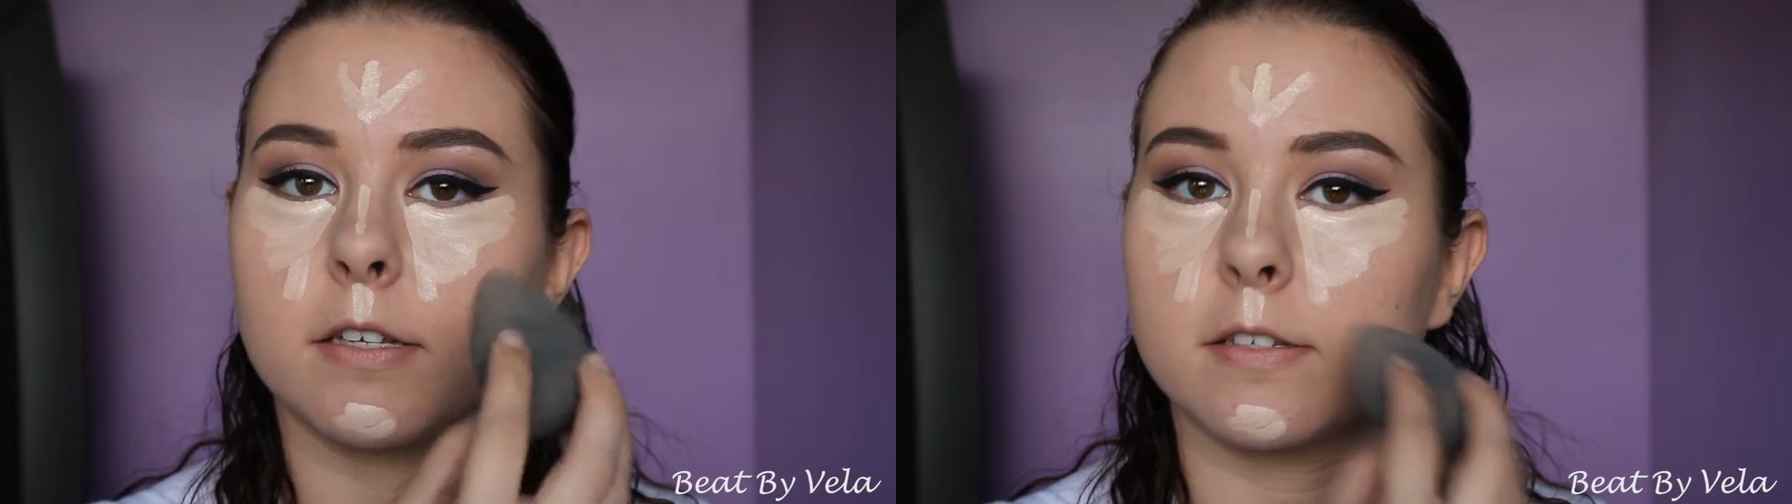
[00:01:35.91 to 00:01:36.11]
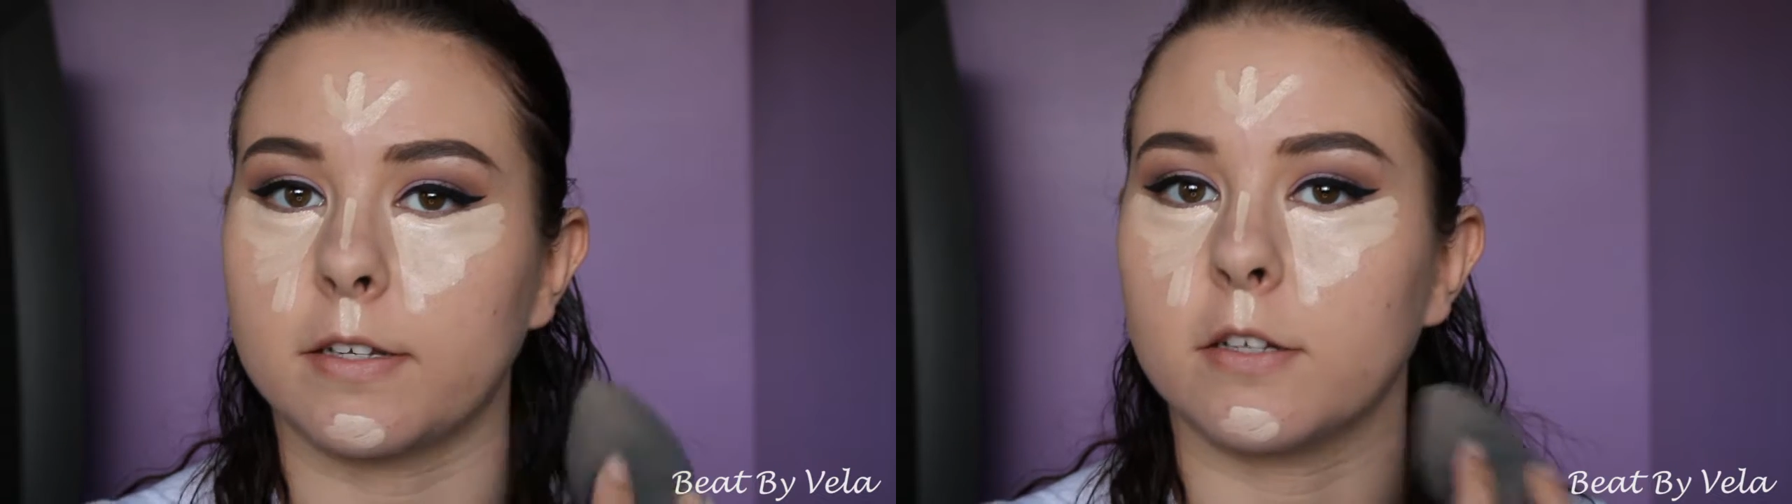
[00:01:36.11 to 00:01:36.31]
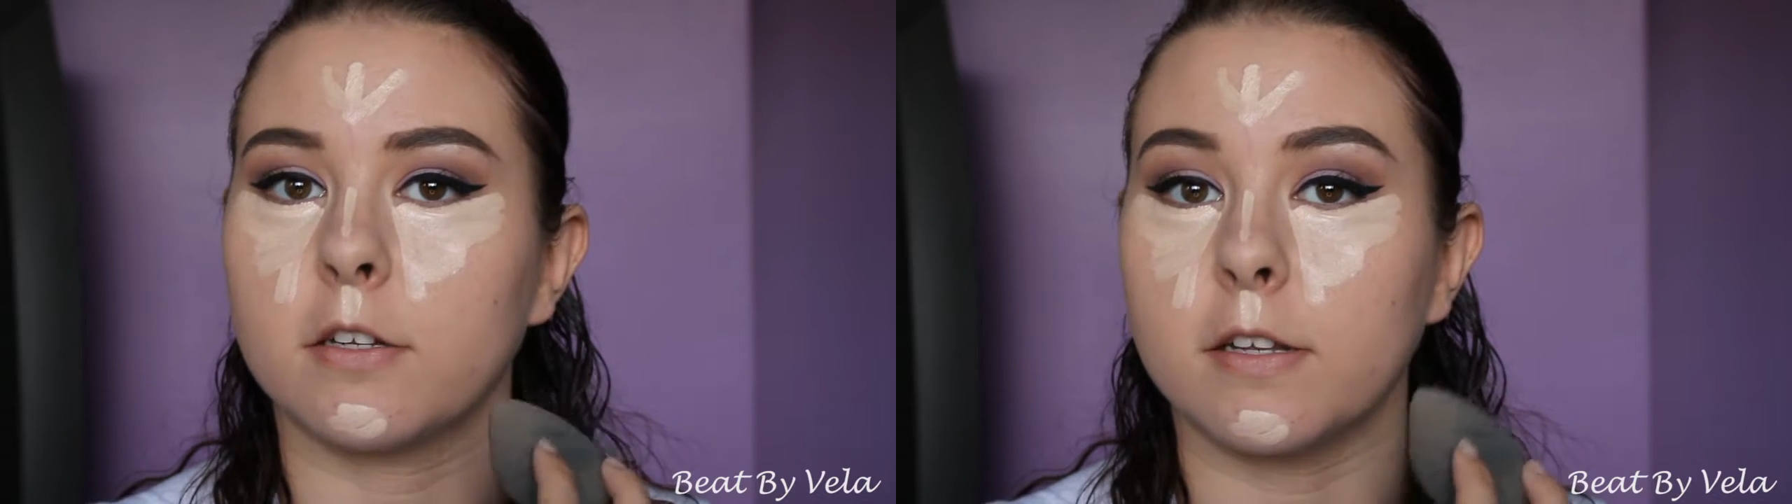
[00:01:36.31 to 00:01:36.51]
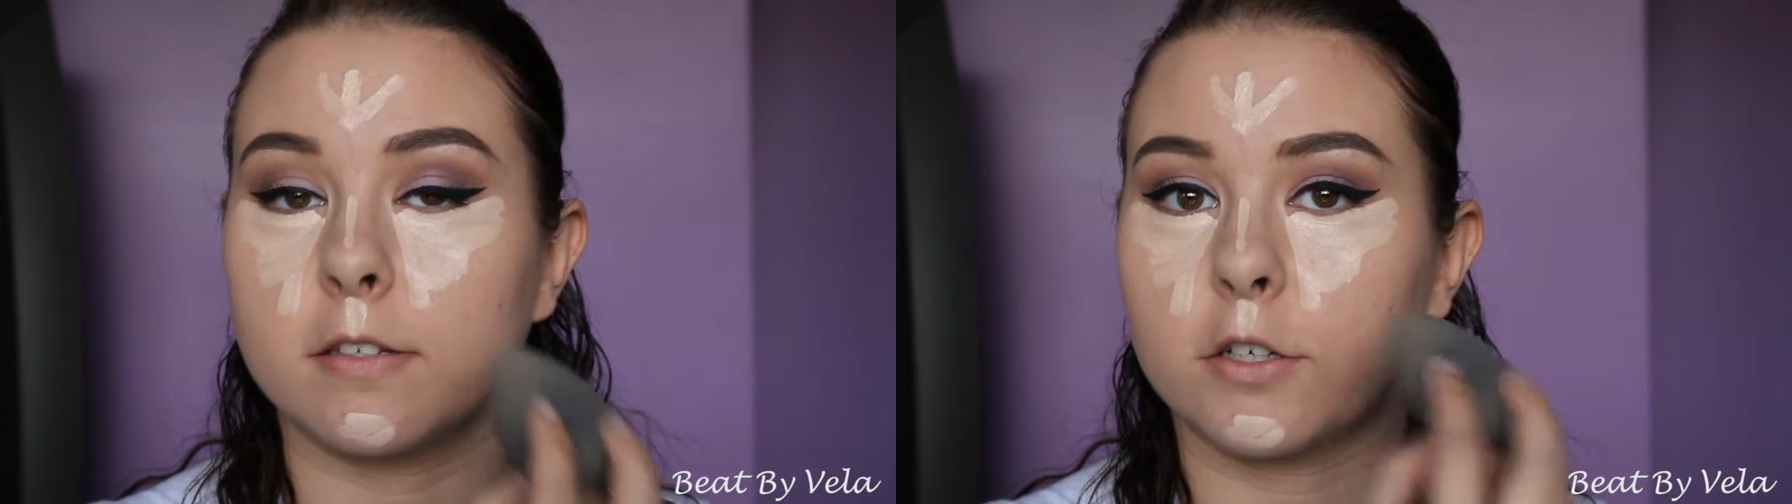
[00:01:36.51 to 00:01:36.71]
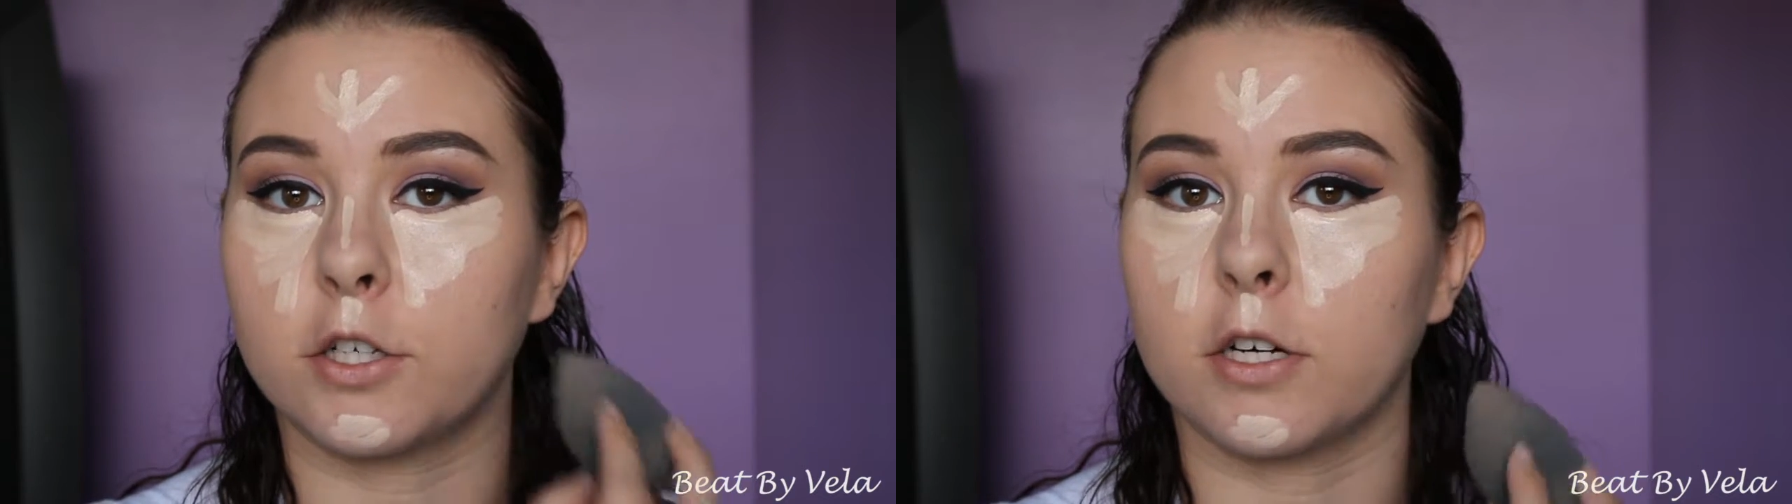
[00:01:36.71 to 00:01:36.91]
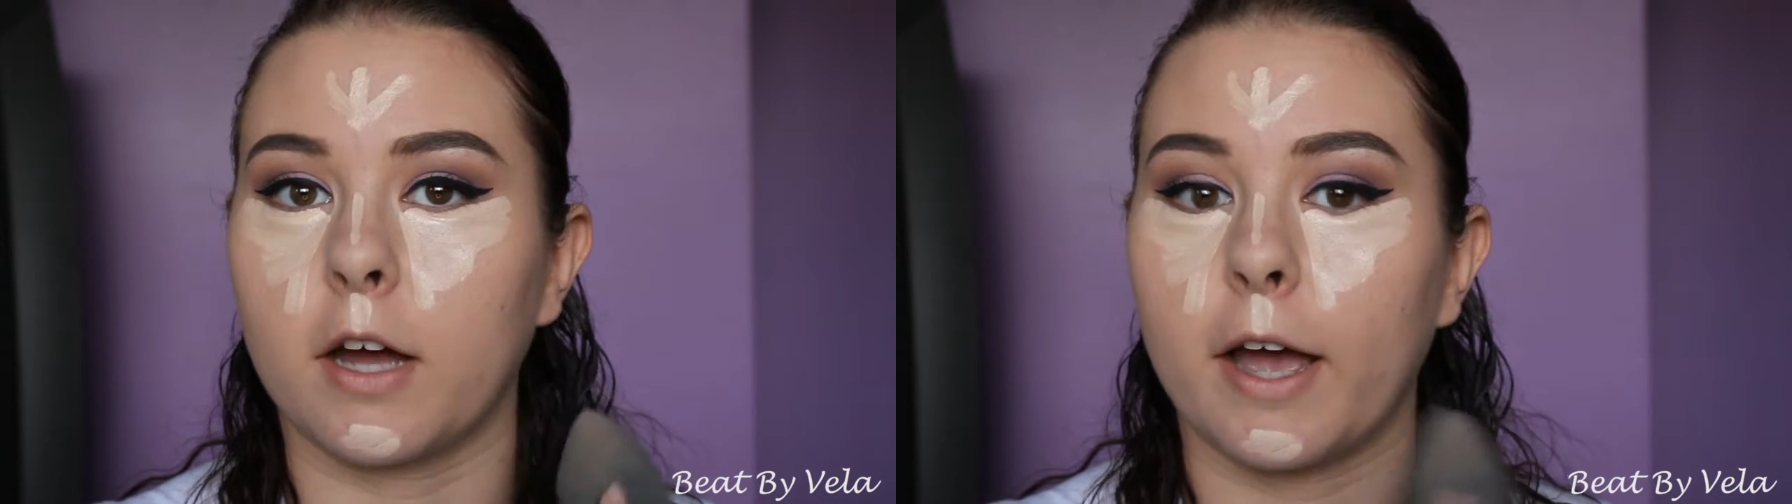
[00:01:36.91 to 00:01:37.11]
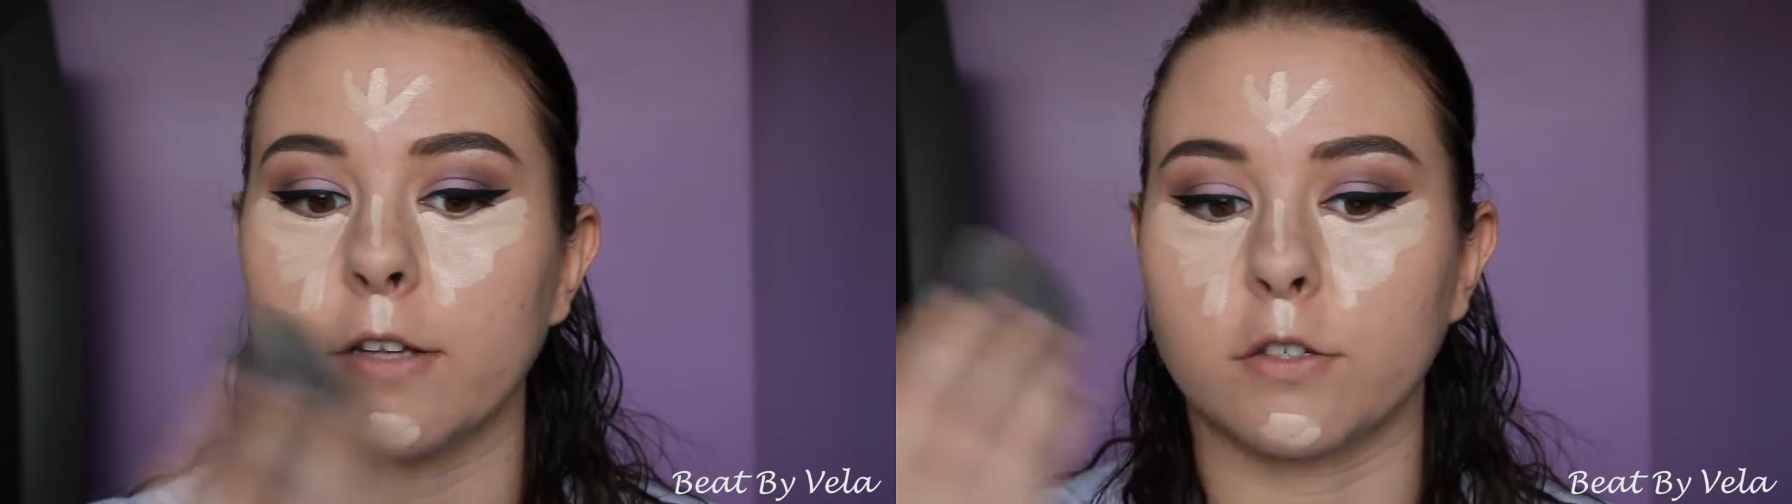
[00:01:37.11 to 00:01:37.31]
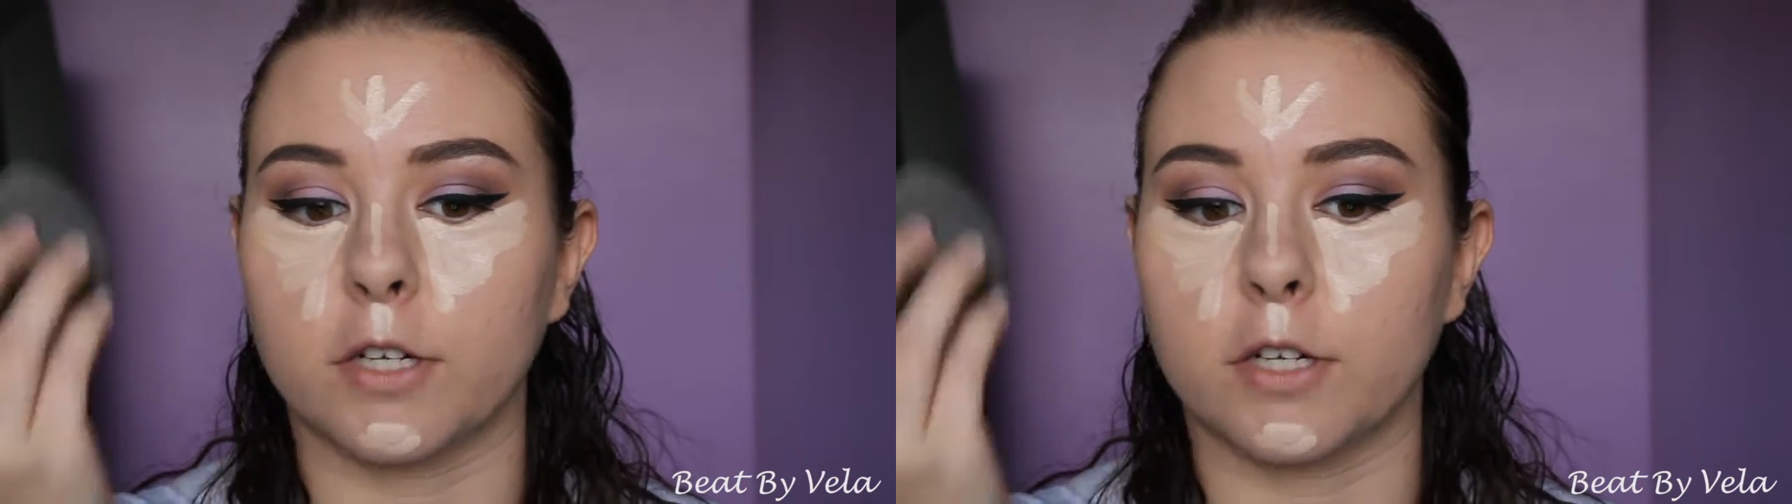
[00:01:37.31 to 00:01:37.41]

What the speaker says: concealer that's under your eyes